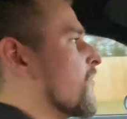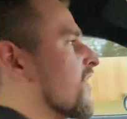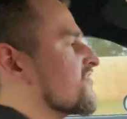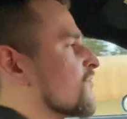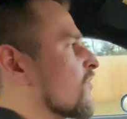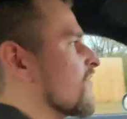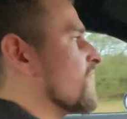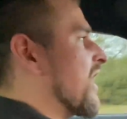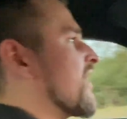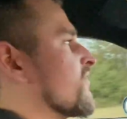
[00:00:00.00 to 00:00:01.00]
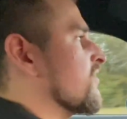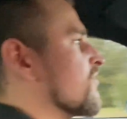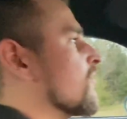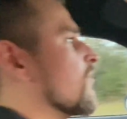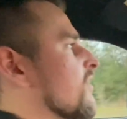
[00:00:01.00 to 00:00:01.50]
much more
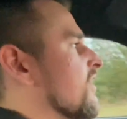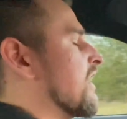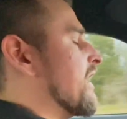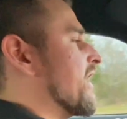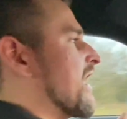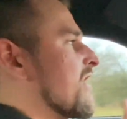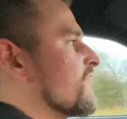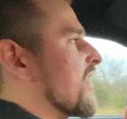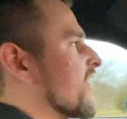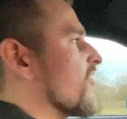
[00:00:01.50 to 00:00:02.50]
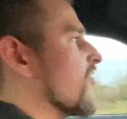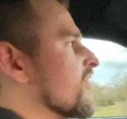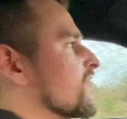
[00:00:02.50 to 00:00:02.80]
value, if at all.